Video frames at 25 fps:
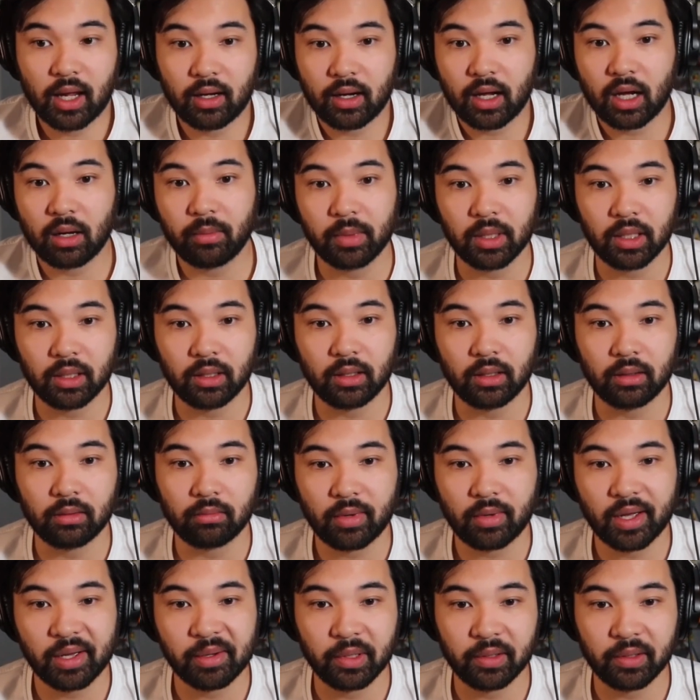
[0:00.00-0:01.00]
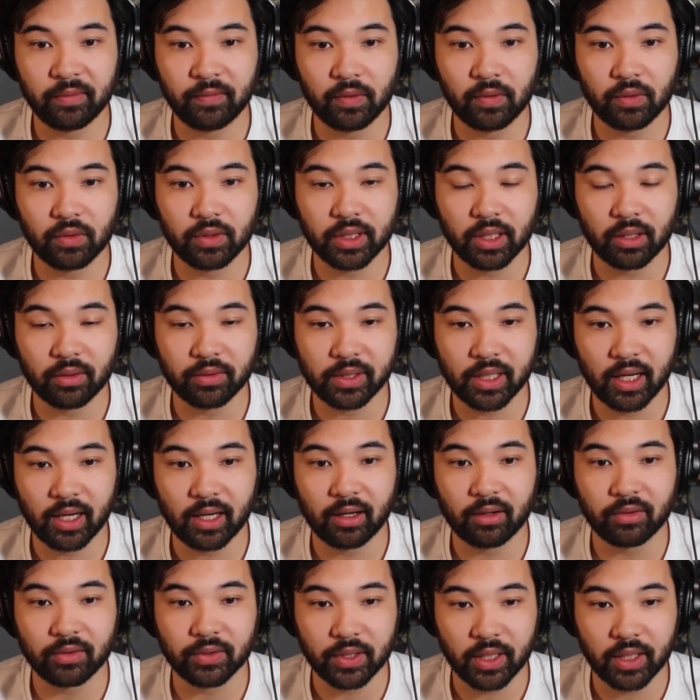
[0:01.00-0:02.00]
how many views I was getting.
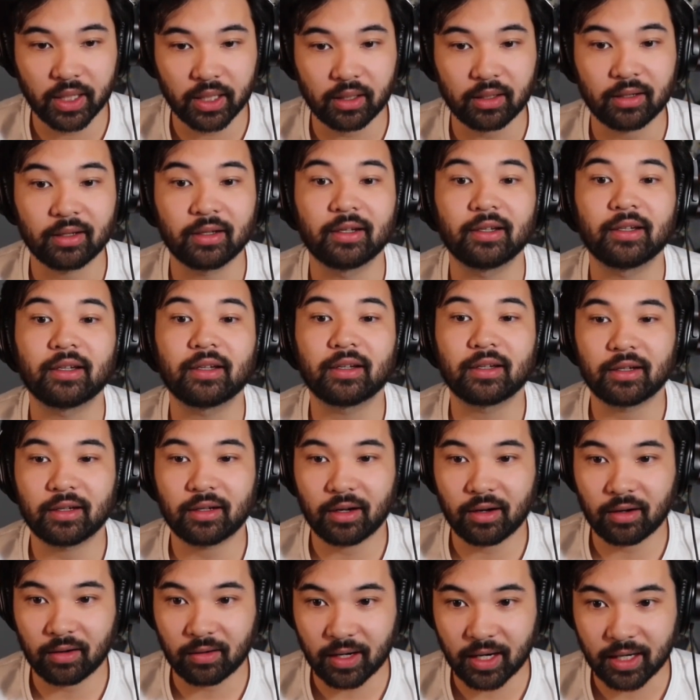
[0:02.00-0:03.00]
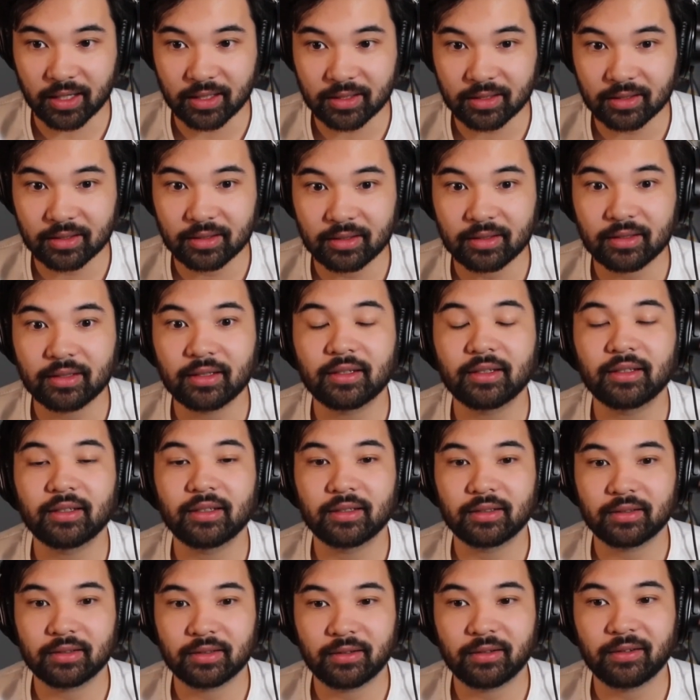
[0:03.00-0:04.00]
I was like, all right,
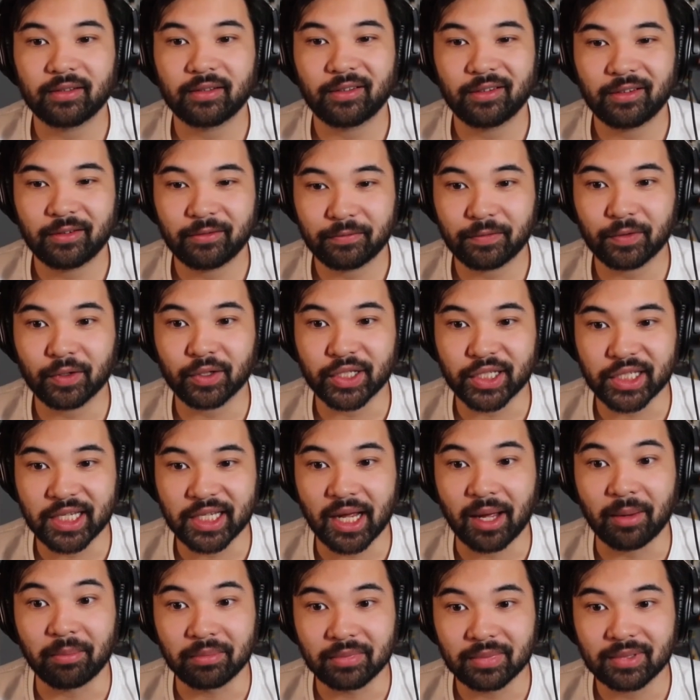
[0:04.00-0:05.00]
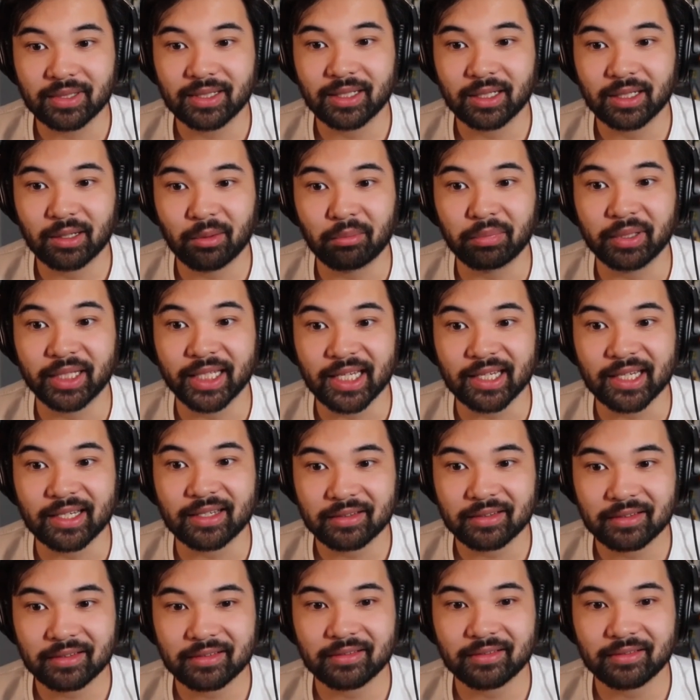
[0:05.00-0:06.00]
first step complete,
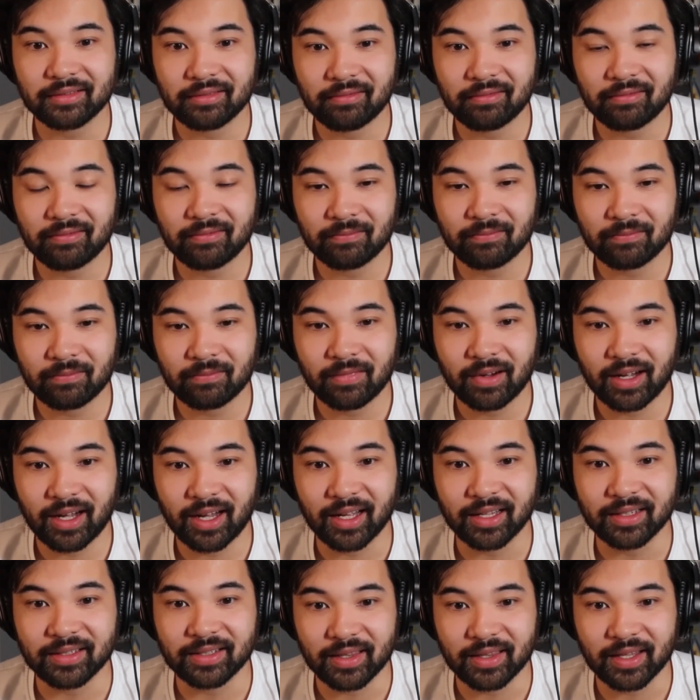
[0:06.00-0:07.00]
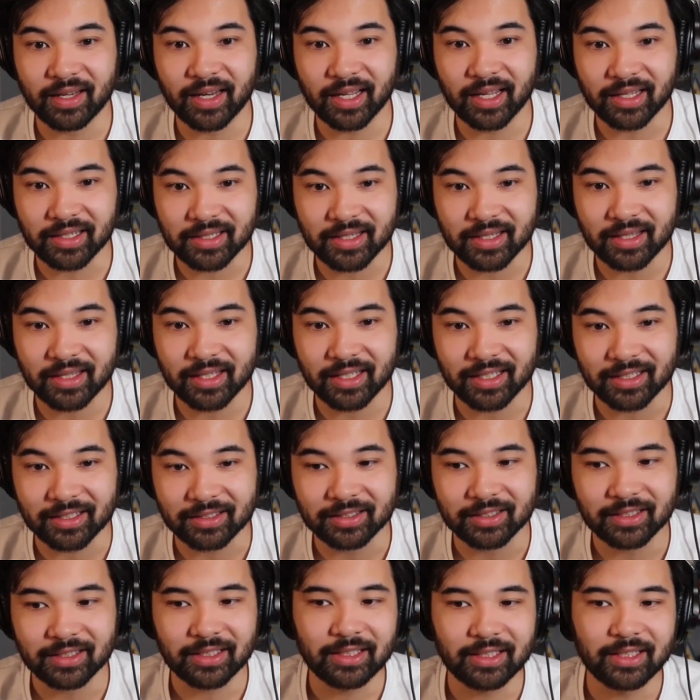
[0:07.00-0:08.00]
on to the next thing.
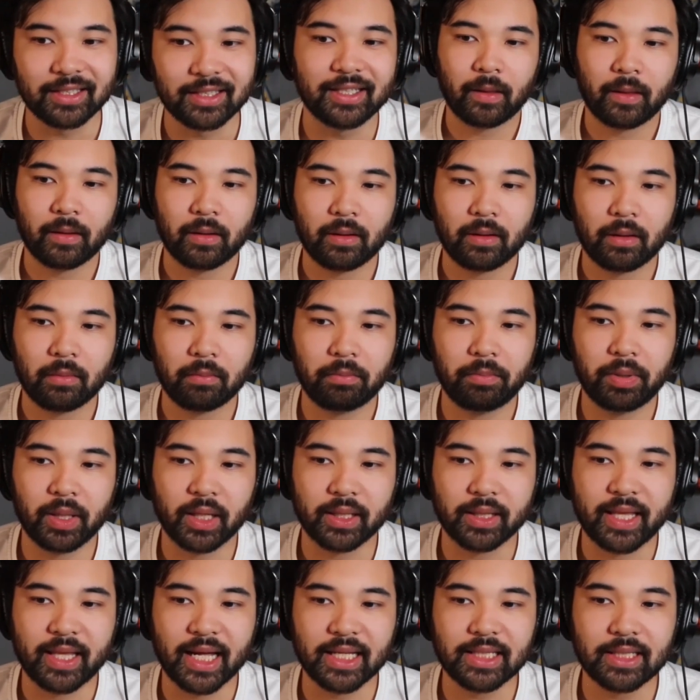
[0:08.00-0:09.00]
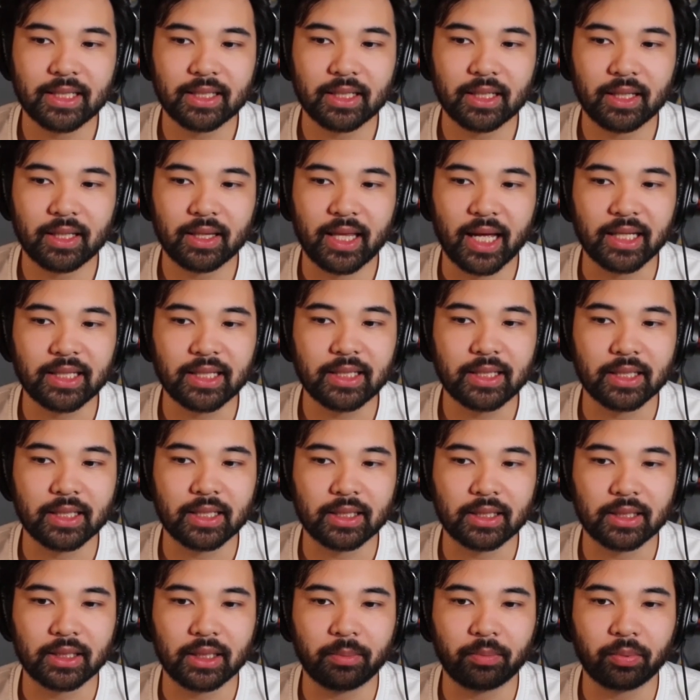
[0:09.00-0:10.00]
But that's the
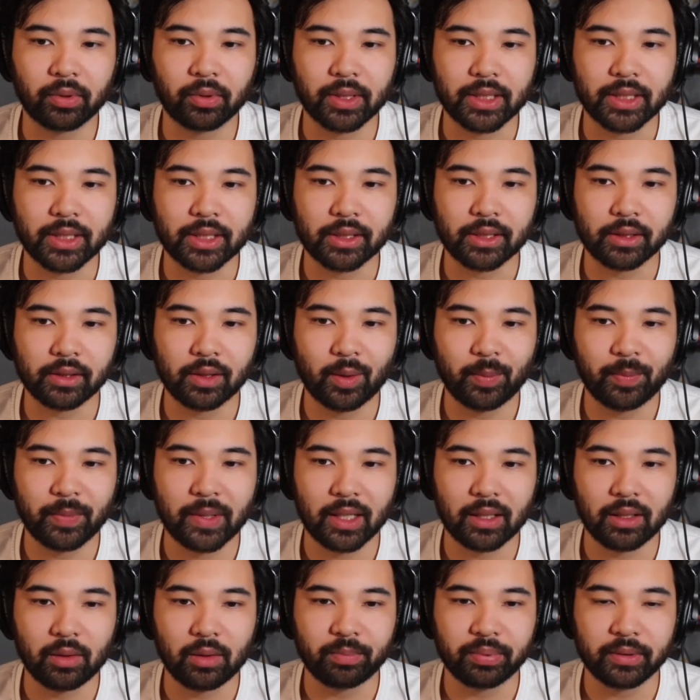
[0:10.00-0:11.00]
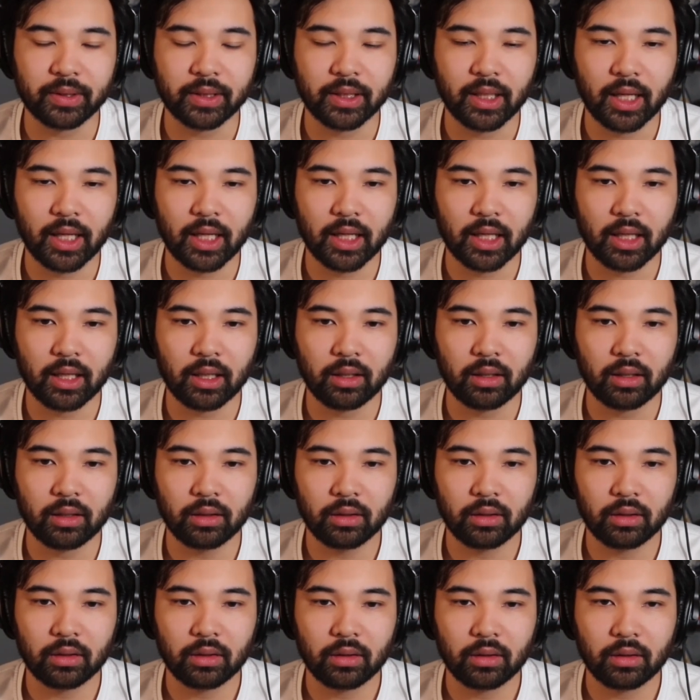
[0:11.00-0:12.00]
slippery slope that you play
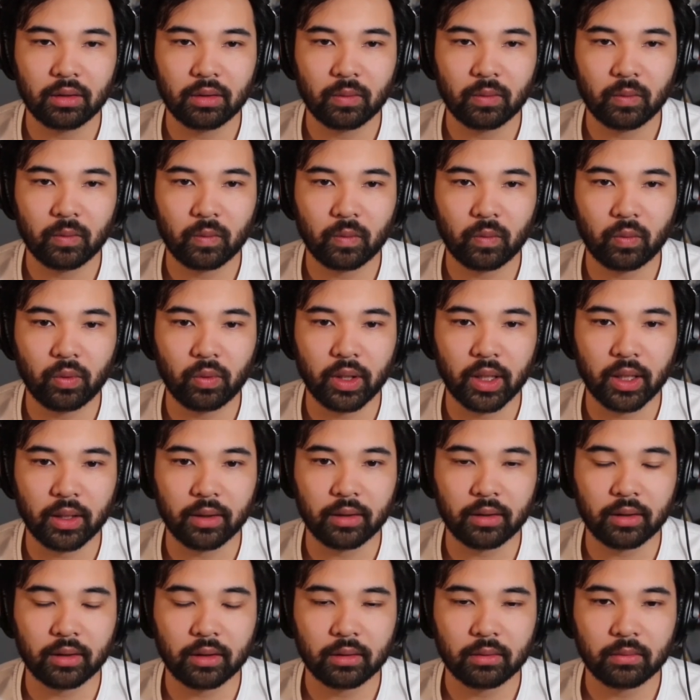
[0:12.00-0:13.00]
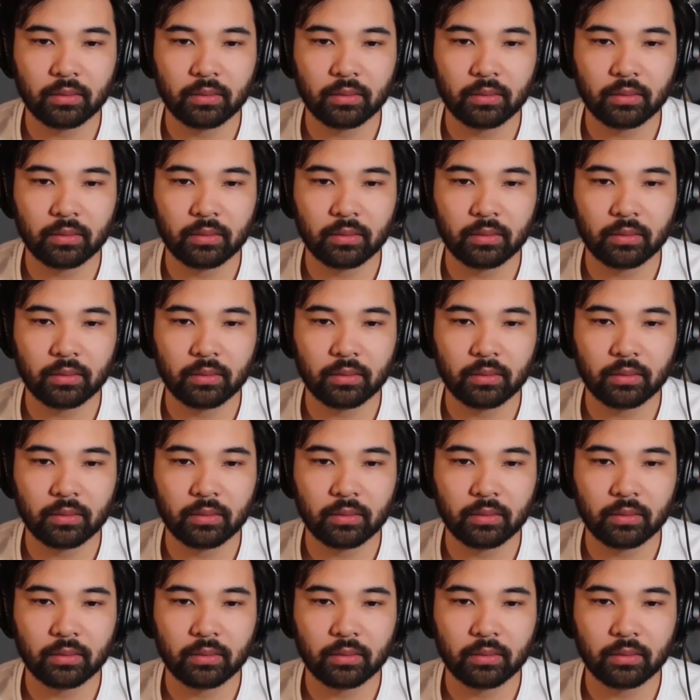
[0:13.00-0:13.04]
with